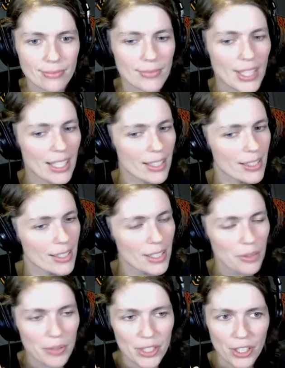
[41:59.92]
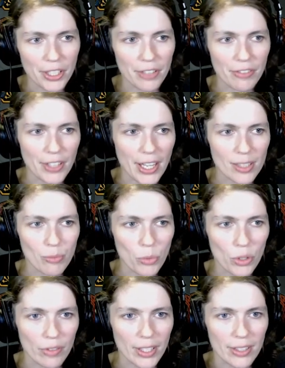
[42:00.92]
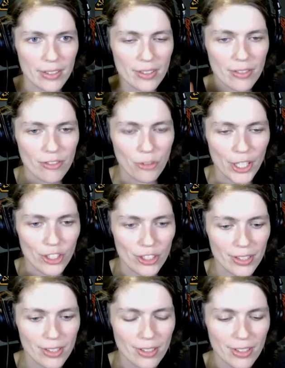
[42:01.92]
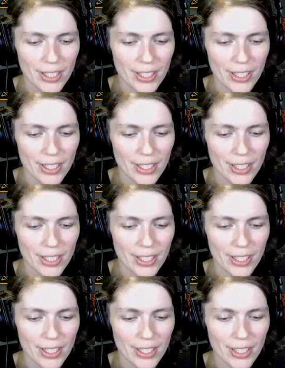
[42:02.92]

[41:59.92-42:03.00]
You can still return it if he has more of these voyages.